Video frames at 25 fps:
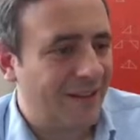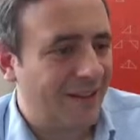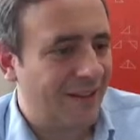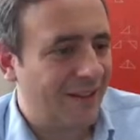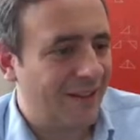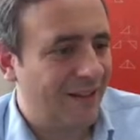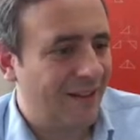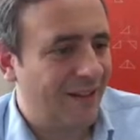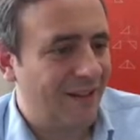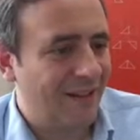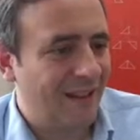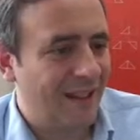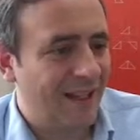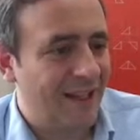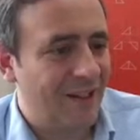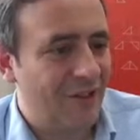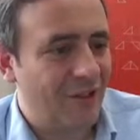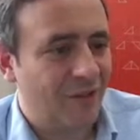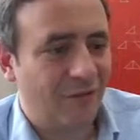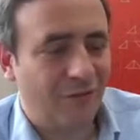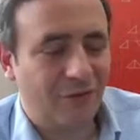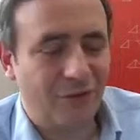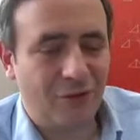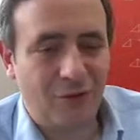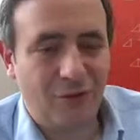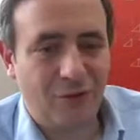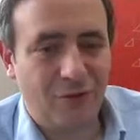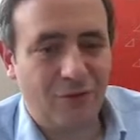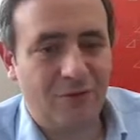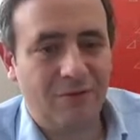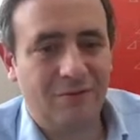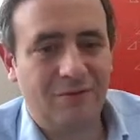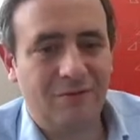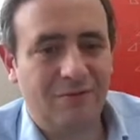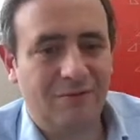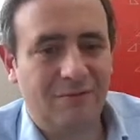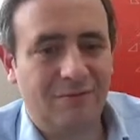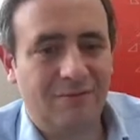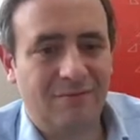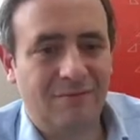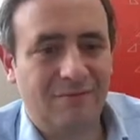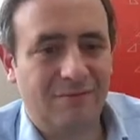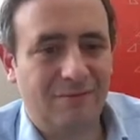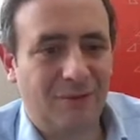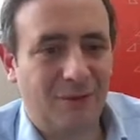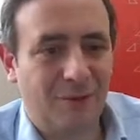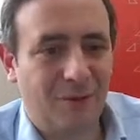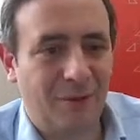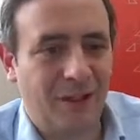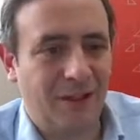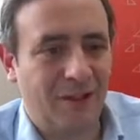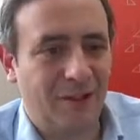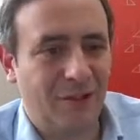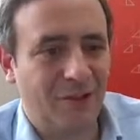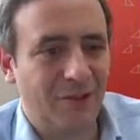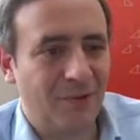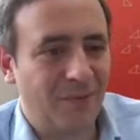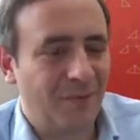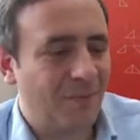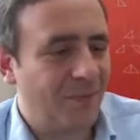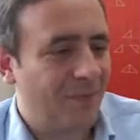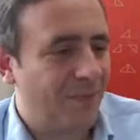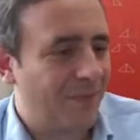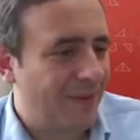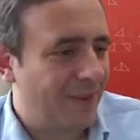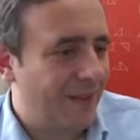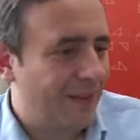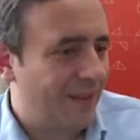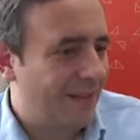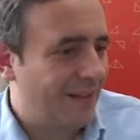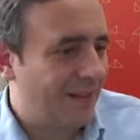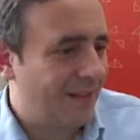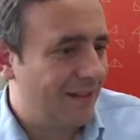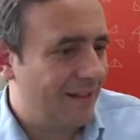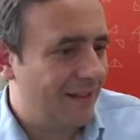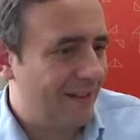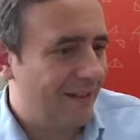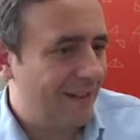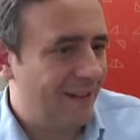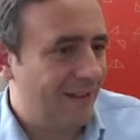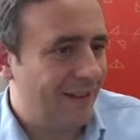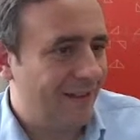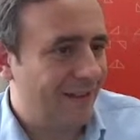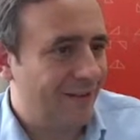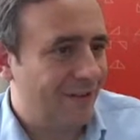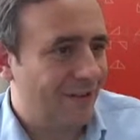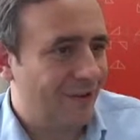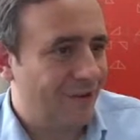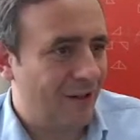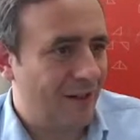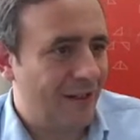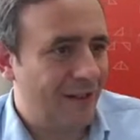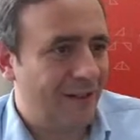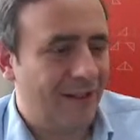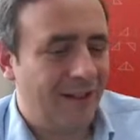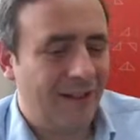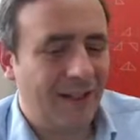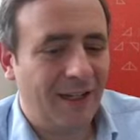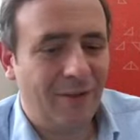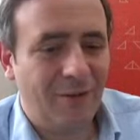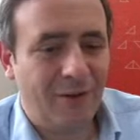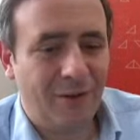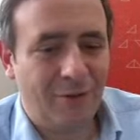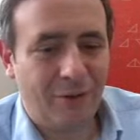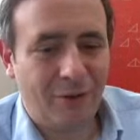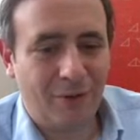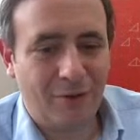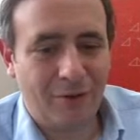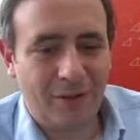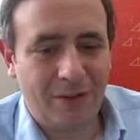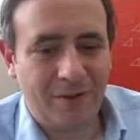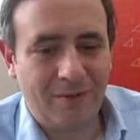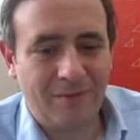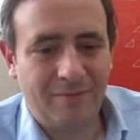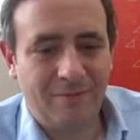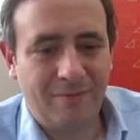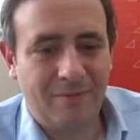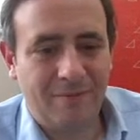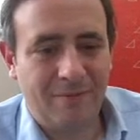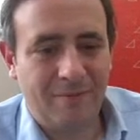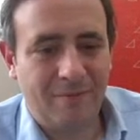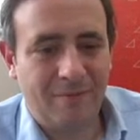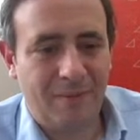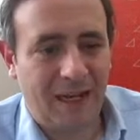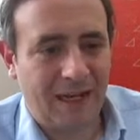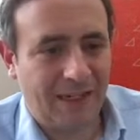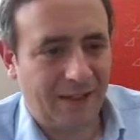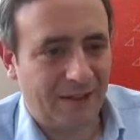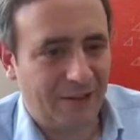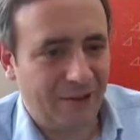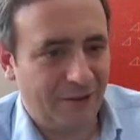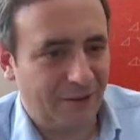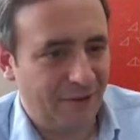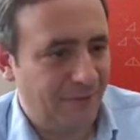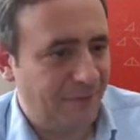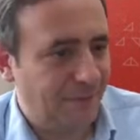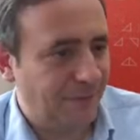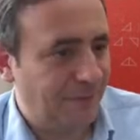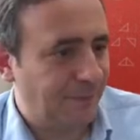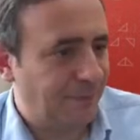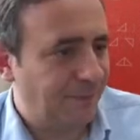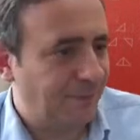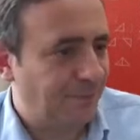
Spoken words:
the last few weeks. And great to have everyone back here.